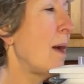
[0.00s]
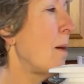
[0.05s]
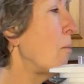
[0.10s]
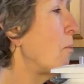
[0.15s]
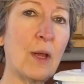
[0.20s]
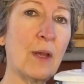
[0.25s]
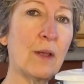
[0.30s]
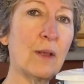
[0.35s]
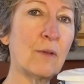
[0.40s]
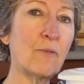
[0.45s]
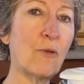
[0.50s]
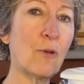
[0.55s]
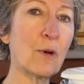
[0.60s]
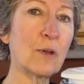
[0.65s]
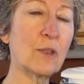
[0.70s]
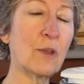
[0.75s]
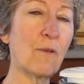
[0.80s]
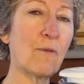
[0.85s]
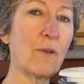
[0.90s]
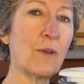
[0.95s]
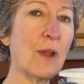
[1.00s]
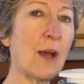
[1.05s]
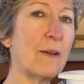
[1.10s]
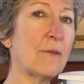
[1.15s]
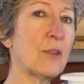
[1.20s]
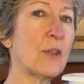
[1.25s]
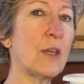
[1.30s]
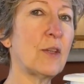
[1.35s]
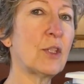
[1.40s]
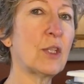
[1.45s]
In Forks Over
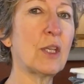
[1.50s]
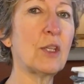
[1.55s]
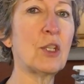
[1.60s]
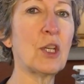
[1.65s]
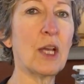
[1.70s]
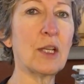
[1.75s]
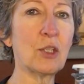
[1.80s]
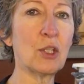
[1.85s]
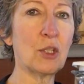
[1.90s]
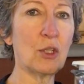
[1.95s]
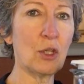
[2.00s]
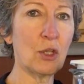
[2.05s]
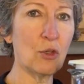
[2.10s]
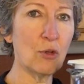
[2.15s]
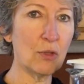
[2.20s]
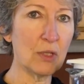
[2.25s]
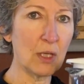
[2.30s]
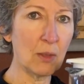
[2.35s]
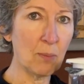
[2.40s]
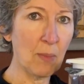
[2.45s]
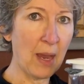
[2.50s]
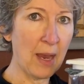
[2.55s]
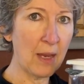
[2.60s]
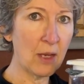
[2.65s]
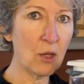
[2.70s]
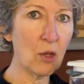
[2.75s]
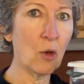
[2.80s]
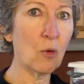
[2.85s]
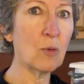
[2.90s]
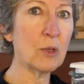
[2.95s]
Knives, they suggest using
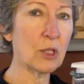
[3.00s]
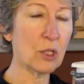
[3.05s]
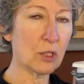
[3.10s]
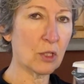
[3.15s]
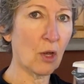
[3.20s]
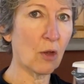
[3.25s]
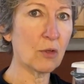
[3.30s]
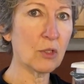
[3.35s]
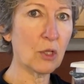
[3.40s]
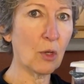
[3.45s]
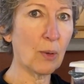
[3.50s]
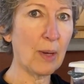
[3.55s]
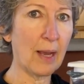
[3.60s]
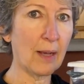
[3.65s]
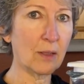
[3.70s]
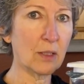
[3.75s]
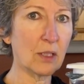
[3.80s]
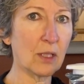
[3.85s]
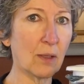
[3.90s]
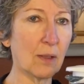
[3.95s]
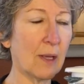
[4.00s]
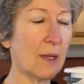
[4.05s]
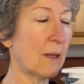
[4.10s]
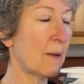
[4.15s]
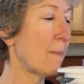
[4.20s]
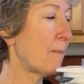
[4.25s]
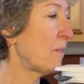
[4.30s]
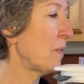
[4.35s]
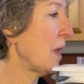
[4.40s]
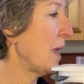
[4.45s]
mango, which is also excellent.
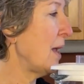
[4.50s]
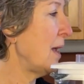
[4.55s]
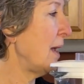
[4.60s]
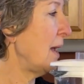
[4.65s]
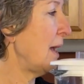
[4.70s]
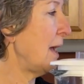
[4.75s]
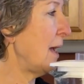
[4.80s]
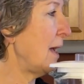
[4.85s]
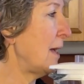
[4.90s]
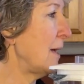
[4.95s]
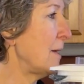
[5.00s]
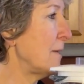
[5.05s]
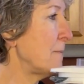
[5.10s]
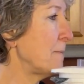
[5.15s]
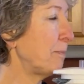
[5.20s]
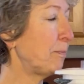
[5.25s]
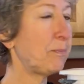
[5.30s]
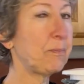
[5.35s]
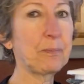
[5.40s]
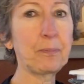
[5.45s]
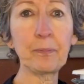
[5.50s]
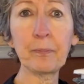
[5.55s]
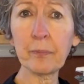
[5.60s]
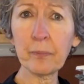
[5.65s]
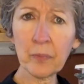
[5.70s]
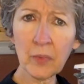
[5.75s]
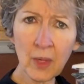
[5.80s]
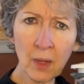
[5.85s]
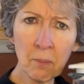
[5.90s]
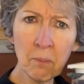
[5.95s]
And
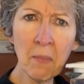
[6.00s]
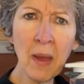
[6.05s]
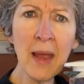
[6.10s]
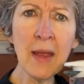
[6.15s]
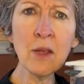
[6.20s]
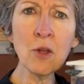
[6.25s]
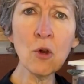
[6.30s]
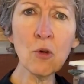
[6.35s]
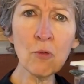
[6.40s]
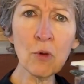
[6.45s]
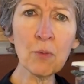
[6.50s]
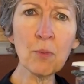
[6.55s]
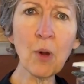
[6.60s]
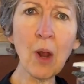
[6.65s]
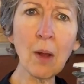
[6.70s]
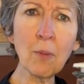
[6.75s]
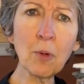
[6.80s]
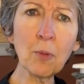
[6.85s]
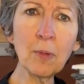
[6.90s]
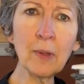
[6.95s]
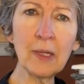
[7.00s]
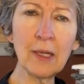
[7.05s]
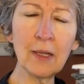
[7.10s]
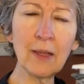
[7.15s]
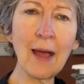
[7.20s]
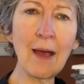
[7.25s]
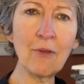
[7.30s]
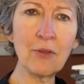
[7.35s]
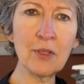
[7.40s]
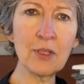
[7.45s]
mango would probably
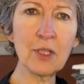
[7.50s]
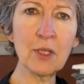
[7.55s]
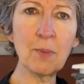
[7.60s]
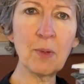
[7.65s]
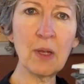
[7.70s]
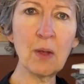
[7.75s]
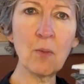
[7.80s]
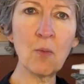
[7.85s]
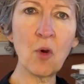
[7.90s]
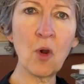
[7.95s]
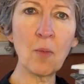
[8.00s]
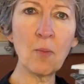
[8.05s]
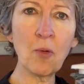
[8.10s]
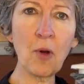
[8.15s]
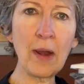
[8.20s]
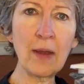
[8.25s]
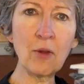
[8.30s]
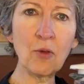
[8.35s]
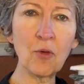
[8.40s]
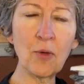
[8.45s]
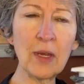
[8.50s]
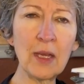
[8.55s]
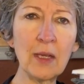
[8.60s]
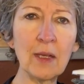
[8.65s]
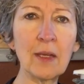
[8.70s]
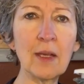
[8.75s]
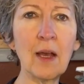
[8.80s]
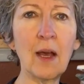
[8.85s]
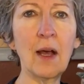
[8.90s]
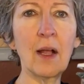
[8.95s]
allow this to be a more bright
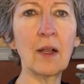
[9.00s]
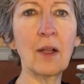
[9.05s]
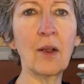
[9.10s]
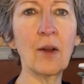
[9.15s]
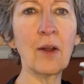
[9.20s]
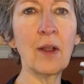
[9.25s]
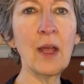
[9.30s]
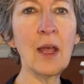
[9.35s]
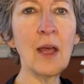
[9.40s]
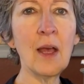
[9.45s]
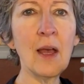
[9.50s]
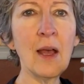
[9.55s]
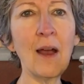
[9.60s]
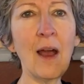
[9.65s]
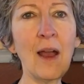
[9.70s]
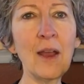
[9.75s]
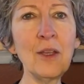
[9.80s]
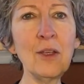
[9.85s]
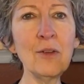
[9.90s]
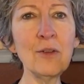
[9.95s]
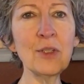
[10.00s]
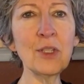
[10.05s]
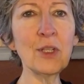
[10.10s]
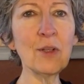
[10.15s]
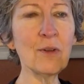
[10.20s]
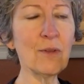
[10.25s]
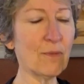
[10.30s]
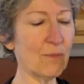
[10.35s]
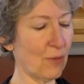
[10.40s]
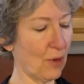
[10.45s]
green color. I used
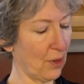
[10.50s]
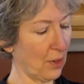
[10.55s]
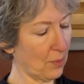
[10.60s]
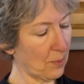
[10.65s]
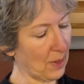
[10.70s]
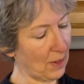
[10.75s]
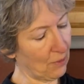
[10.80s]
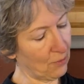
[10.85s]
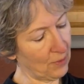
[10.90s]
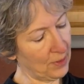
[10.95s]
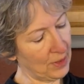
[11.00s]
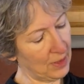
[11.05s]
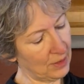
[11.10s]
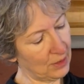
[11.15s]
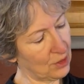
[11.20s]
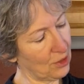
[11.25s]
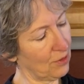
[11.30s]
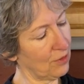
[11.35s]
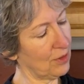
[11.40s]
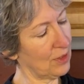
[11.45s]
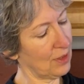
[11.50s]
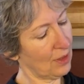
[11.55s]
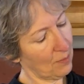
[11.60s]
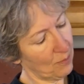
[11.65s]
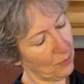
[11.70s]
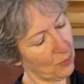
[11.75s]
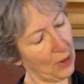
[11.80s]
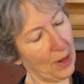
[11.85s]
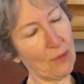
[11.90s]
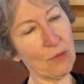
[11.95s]
to worry about when it turned
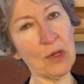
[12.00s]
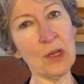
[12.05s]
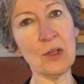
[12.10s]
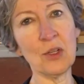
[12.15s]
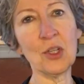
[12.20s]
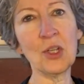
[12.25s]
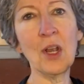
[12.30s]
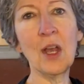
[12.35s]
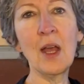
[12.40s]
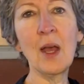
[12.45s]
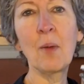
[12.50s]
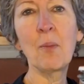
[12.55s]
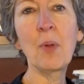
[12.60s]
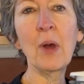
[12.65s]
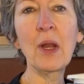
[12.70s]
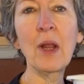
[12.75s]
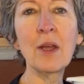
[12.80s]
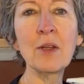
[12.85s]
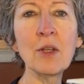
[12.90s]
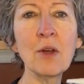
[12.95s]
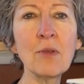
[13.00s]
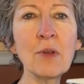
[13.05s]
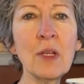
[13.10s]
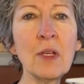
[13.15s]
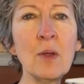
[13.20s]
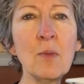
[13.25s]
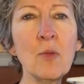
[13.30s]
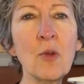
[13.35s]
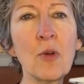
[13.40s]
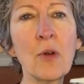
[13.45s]
brownish, but I don't
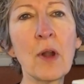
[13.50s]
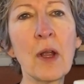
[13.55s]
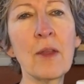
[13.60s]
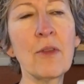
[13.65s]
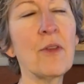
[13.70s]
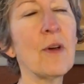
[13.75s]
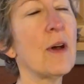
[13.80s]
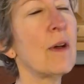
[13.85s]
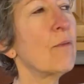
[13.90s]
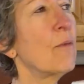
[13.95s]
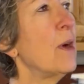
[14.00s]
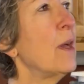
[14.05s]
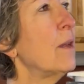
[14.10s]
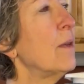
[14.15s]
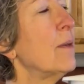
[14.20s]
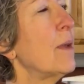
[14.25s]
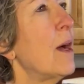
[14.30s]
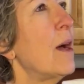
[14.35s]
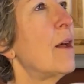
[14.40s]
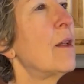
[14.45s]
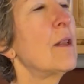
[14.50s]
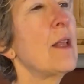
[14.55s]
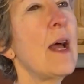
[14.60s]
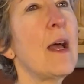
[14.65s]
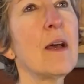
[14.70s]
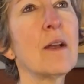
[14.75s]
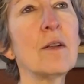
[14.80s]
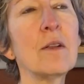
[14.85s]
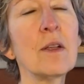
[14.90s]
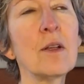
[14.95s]
anymore. I thought, well, I'll
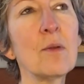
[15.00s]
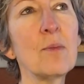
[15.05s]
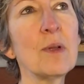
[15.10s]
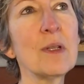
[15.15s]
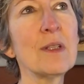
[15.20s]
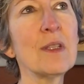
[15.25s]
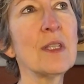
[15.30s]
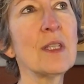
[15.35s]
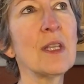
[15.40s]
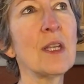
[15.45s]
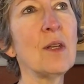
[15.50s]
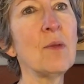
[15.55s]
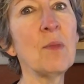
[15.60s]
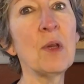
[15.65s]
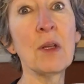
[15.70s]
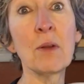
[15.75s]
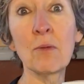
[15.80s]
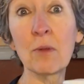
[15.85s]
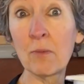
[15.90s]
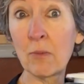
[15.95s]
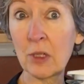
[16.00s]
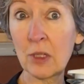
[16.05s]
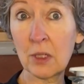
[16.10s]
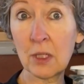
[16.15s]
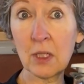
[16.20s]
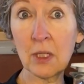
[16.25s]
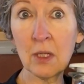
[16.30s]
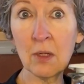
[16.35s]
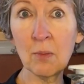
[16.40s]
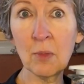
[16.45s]
add a little bit of cinnamon, which
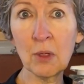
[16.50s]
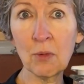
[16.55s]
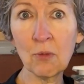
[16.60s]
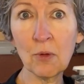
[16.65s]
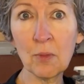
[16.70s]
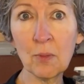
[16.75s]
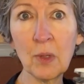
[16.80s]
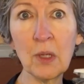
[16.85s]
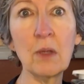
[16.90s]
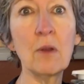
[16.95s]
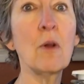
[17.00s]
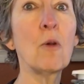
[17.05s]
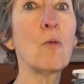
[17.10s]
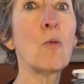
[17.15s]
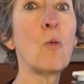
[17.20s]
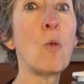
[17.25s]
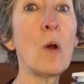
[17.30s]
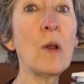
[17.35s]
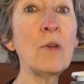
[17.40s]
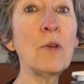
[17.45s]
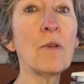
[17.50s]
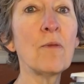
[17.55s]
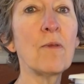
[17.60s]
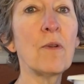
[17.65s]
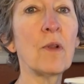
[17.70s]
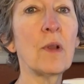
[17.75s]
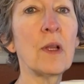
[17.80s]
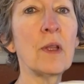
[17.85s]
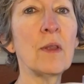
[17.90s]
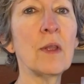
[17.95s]
cinnamon would be
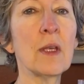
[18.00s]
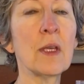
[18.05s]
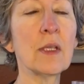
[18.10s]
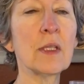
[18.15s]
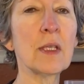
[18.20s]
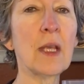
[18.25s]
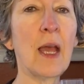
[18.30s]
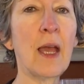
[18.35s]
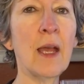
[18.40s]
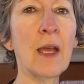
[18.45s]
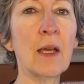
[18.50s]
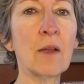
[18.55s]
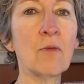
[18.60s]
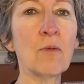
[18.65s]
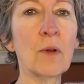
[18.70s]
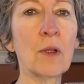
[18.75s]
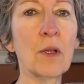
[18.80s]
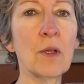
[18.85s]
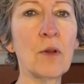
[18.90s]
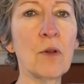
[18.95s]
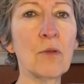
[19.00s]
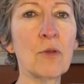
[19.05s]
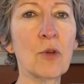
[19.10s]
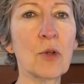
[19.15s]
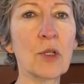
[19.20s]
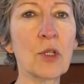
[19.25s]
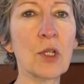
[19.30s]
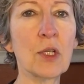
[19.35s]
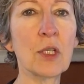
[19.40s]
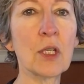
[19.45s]
wonderful in this and really
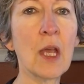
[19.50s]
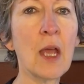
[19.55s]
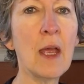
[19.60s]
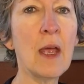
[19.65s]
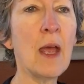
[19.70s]
nutritious.